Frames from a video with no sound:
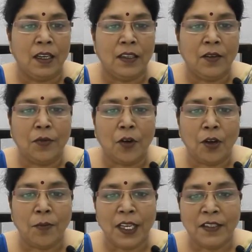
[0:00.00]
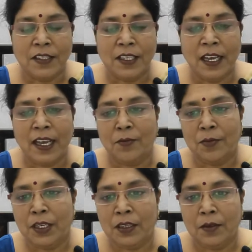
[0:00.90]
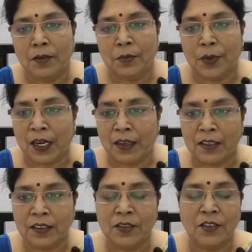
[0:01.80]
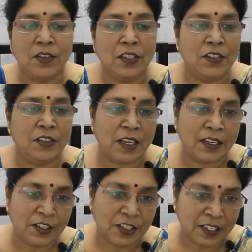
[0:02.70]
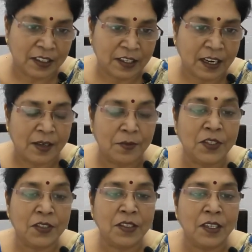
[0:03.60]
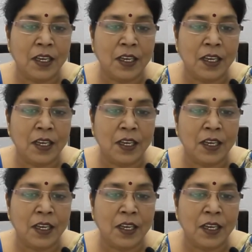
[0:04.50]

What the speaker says: The form essay had been practiced since ancient times.